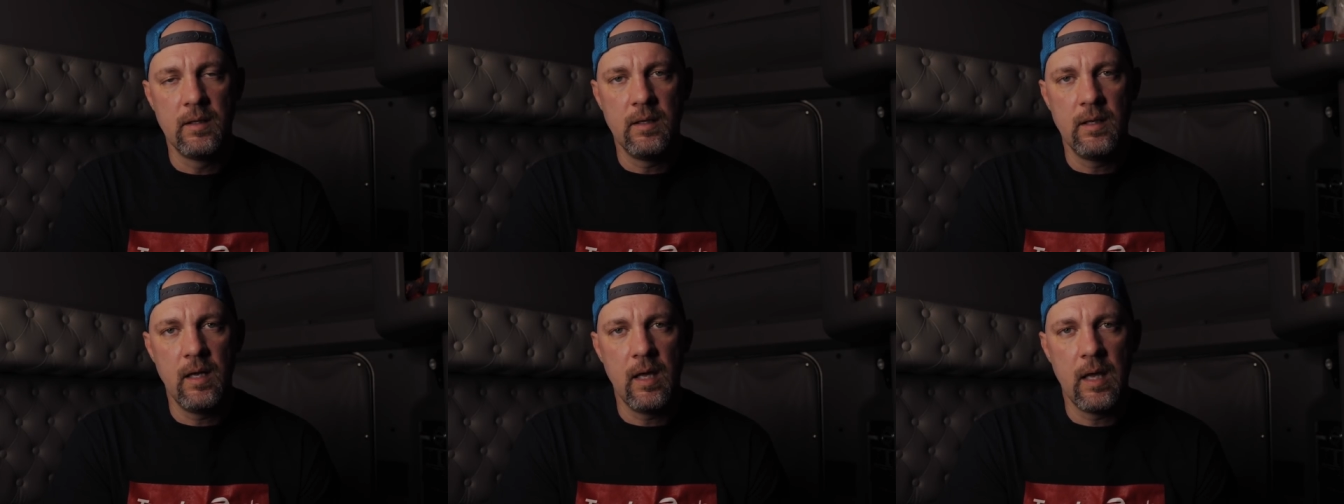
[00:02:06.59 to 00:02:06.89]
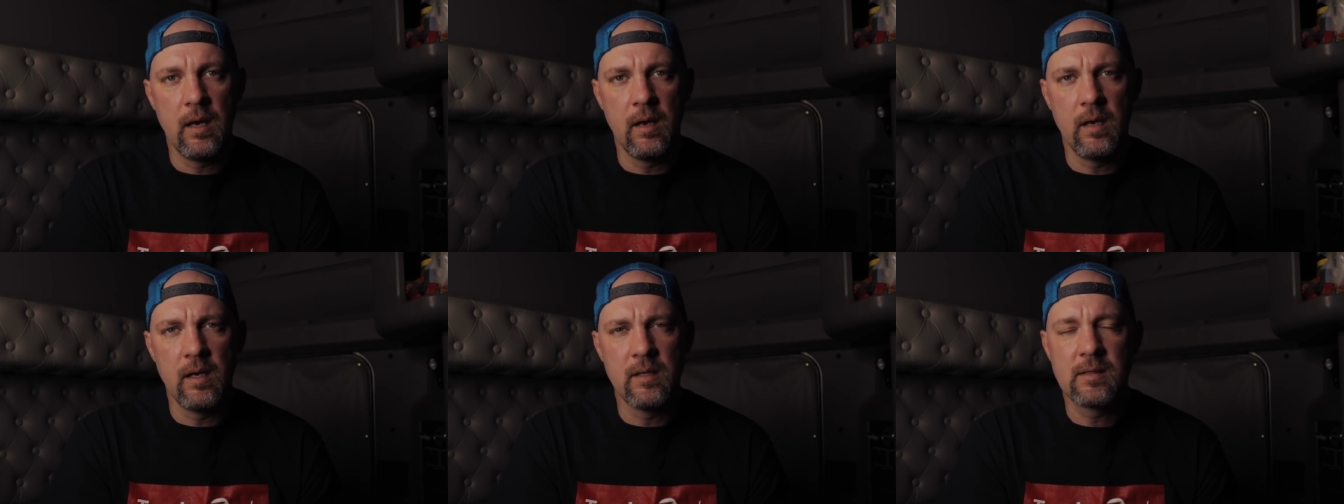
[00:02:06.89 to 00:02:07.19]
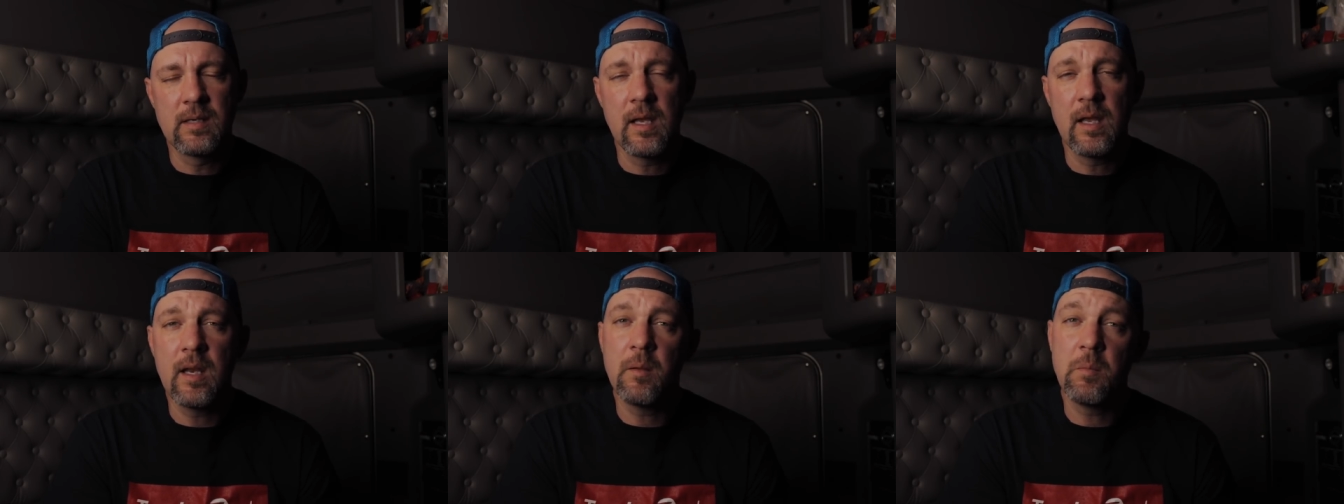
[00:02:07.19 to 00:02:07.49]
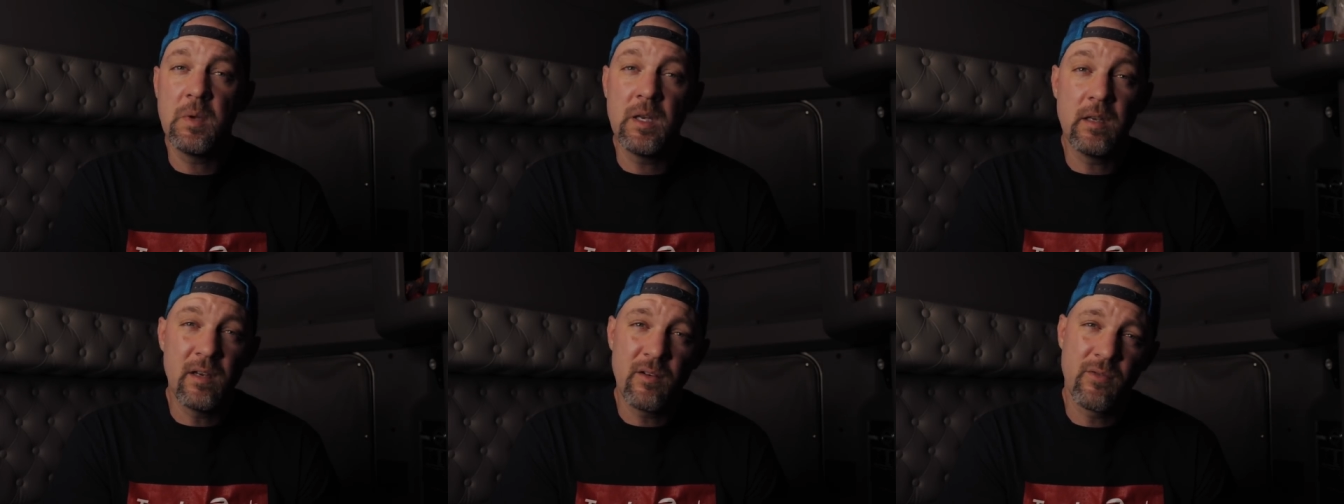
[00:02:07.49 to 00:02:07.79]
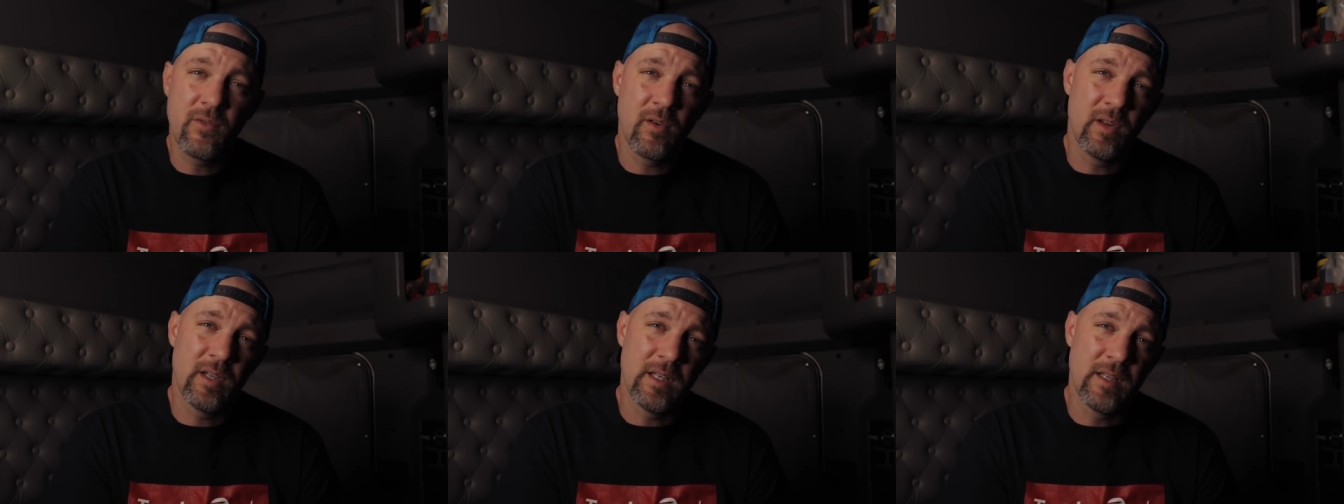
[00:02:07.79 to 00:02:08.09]
and it's hitting me
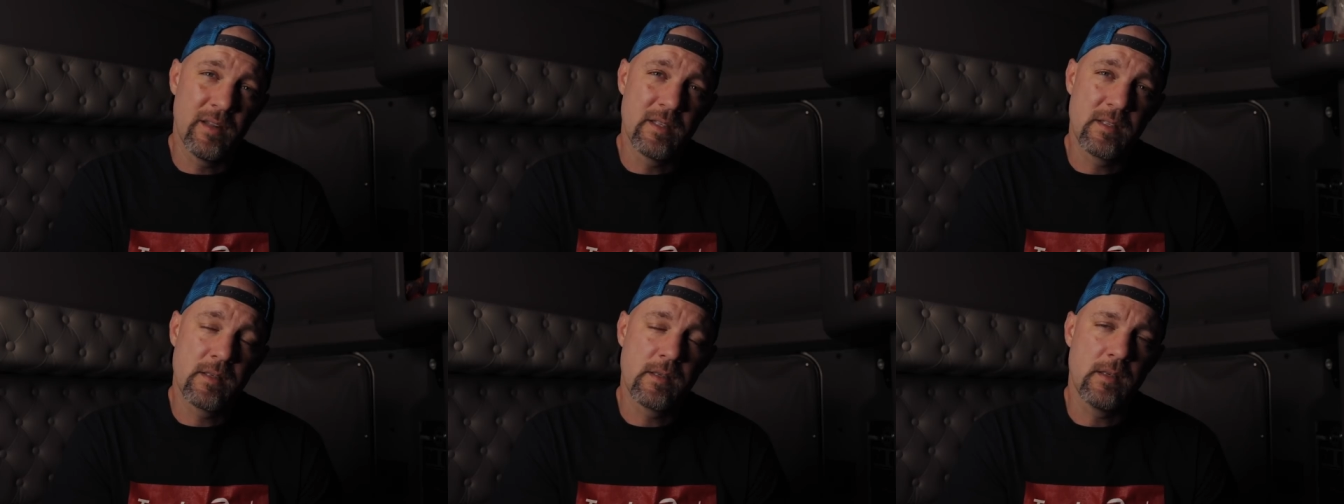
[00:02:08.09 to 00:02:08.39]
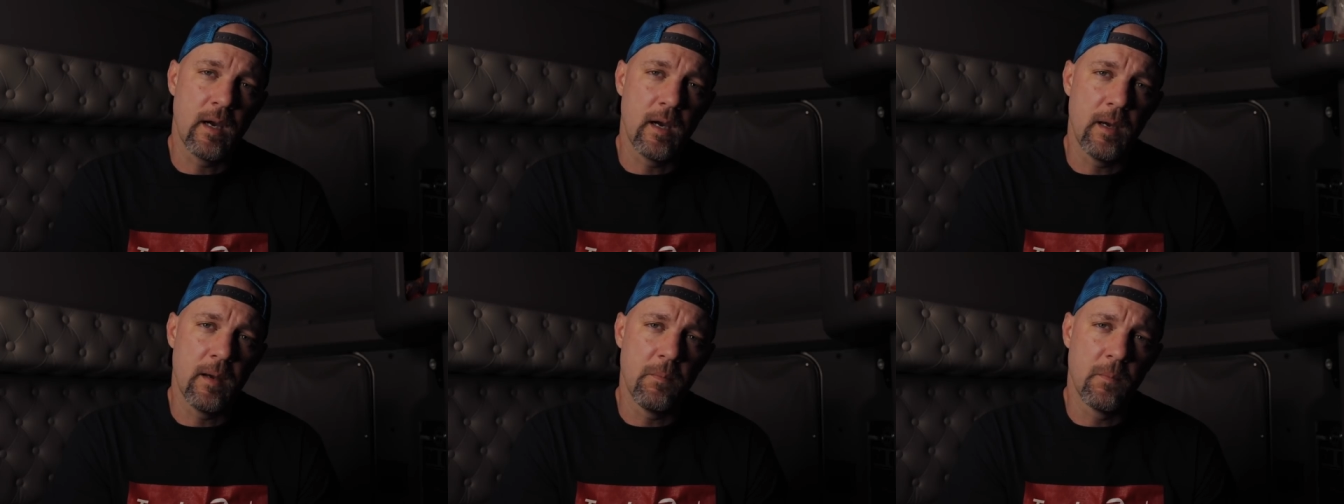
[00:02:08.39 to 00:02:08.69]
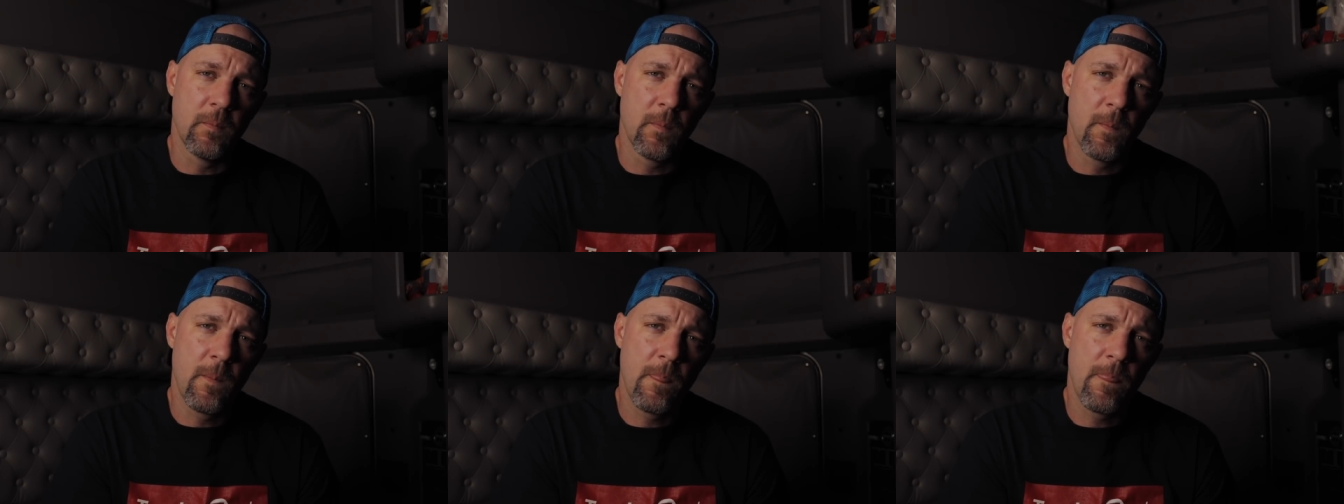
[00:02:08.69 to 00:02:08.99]
differently this time